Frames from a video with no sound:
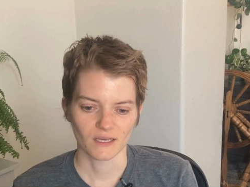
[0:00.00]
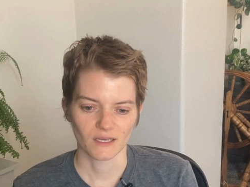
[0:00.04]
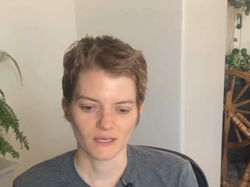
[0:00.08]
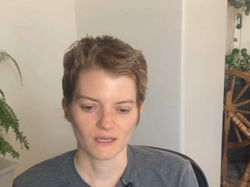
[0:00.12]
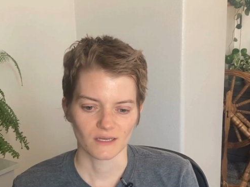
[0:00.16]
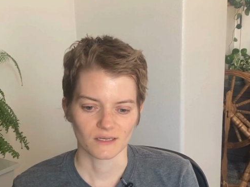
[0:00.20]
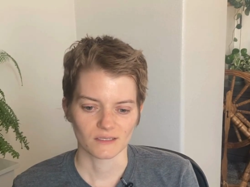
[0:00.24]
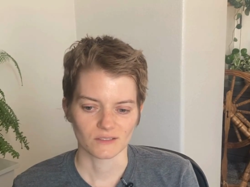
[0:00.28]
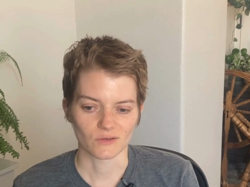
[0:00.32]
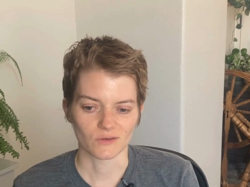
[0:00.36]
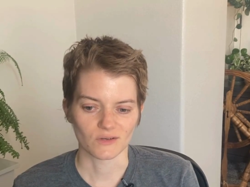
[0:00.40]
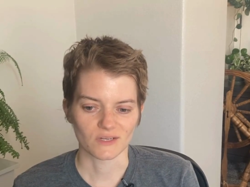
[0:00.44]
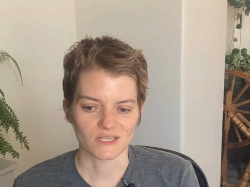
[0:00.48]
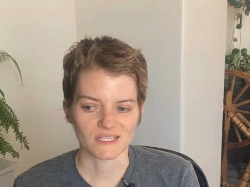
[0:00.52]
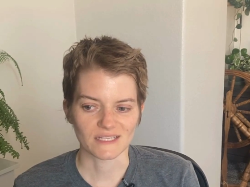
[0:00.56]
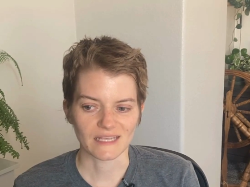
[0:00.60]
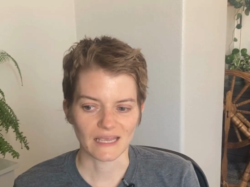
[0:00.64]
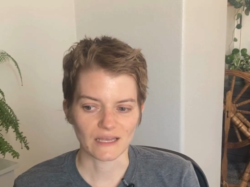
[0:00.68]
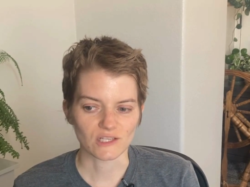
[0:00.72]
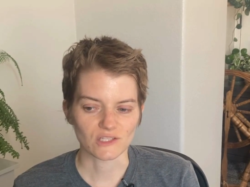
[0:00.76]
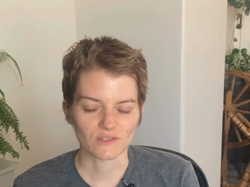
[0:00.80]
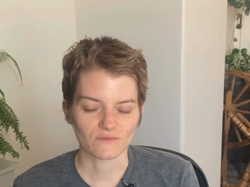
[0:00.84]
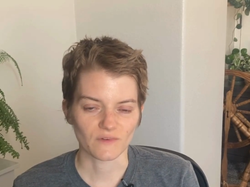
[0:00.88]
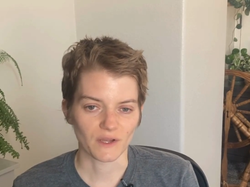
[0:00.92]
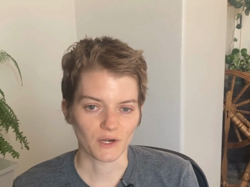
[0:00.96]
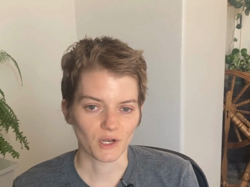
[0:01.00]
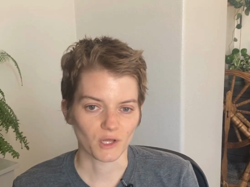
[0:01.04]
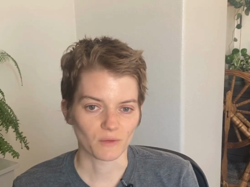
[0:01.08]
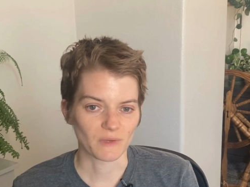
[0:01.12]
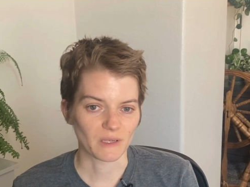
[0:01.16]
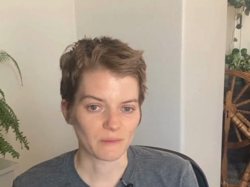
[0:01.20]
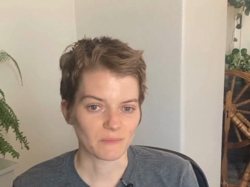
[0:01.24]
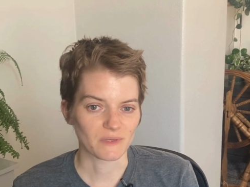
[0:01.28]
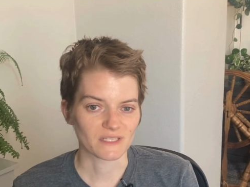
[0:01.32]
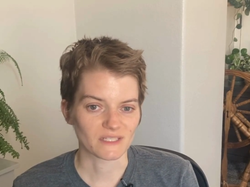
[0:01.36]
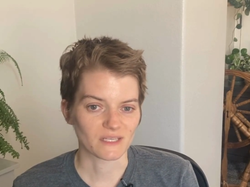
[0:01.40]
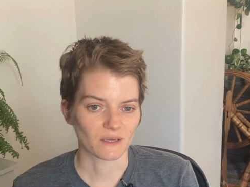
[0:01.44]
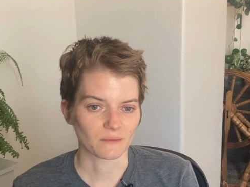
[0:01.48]
So in a sales funnel,
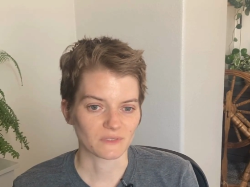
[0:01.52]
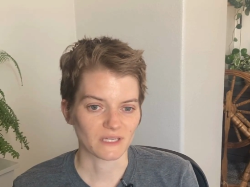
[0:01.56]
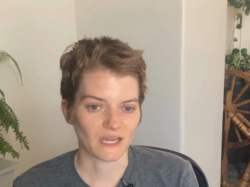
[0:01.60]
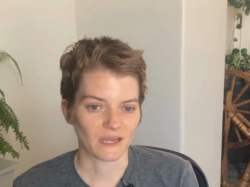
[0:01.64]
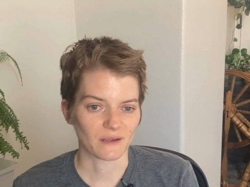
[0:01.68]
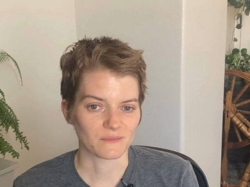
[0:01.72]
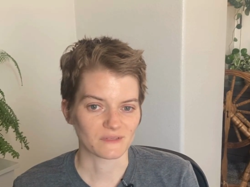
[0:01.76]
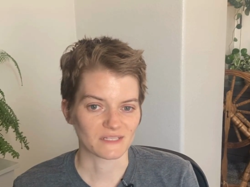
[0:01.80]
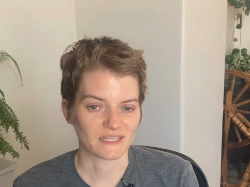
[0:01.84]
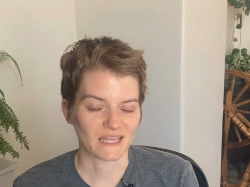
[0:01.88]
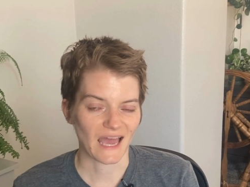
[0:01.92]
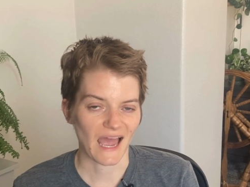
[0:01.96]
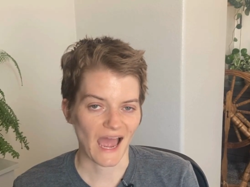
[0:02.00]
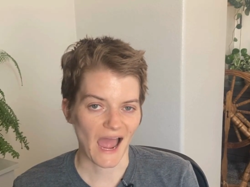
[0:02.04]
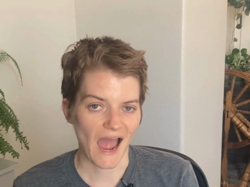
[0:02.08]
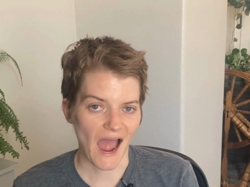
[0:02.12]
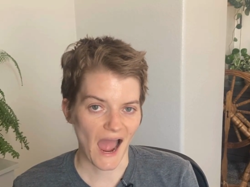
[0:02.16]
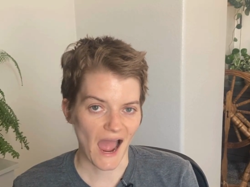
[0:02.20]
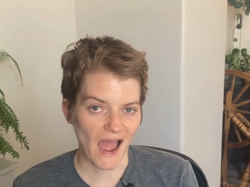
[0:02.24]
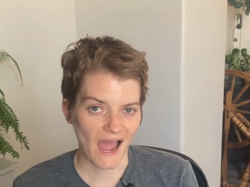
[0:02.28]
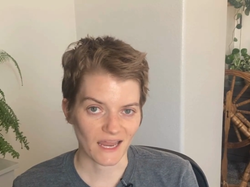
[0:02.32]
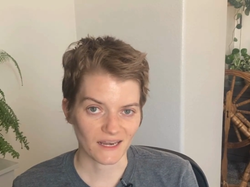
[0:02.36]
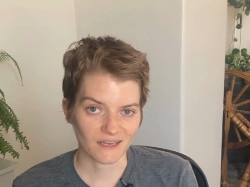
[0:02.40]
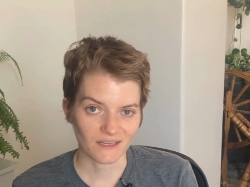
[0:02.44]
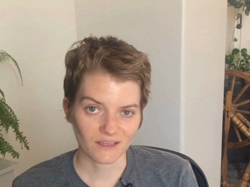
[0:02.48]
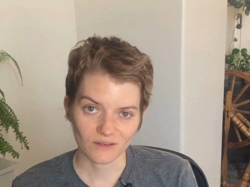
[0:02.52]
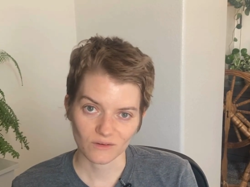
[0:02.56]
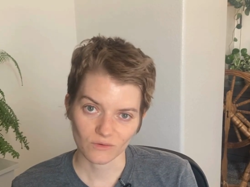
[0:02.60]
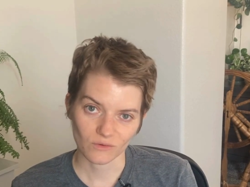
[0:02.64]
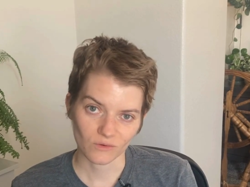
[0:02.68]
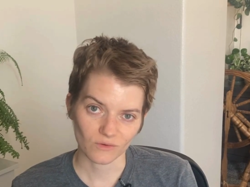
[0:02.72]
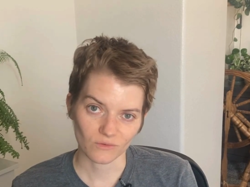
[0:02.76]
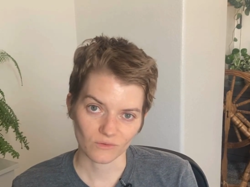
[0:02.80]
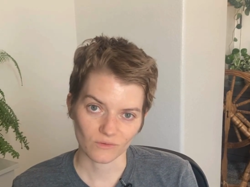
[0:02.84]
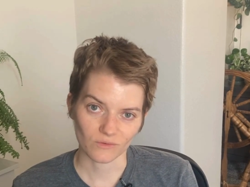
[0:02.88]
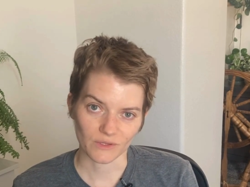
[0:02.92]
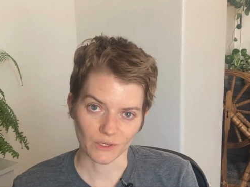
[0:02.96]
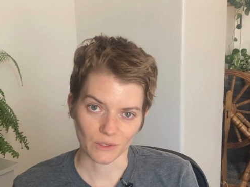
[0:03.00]
maybe sometimes the ad,
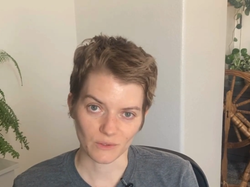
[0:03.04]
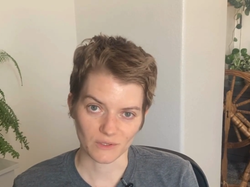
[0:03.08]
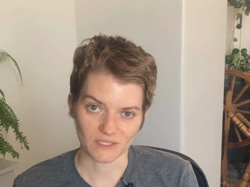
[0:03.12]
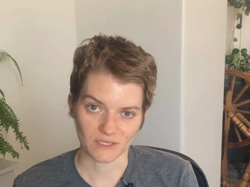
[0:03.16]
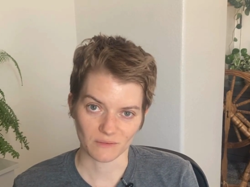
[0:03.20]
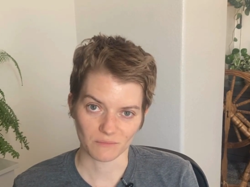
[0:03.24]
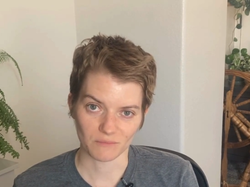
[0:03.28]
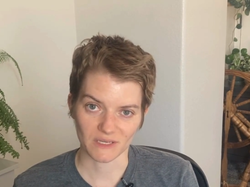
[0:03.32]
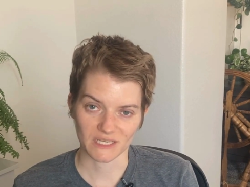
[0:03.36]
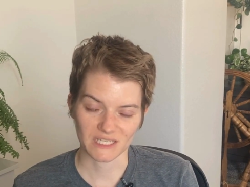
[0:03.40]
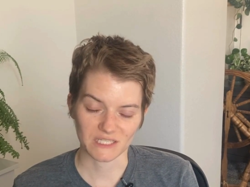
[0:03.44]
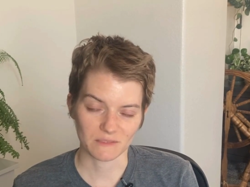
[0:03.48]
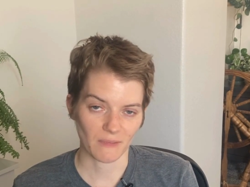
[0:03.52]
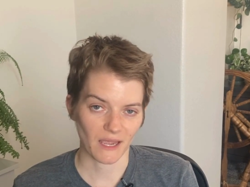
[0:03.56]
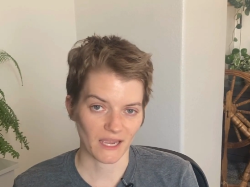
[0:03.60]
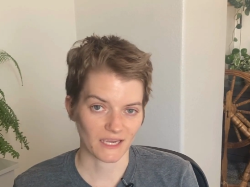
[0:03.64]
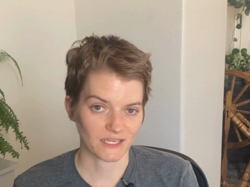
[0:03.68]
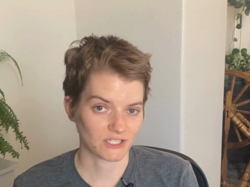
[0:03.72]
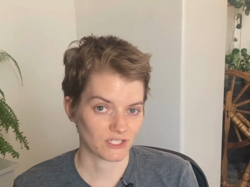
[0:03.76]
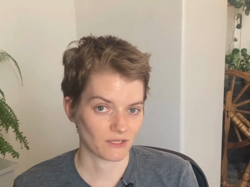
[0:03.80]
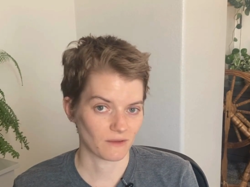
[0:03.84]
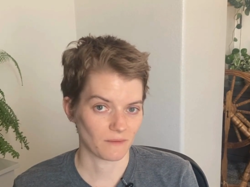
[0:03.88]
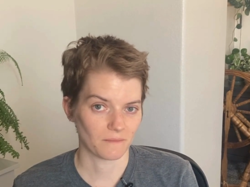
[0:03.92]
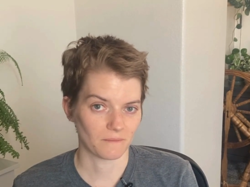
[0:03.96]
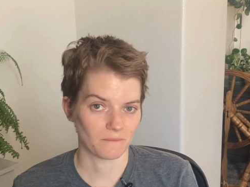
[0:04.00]
there was a mismatch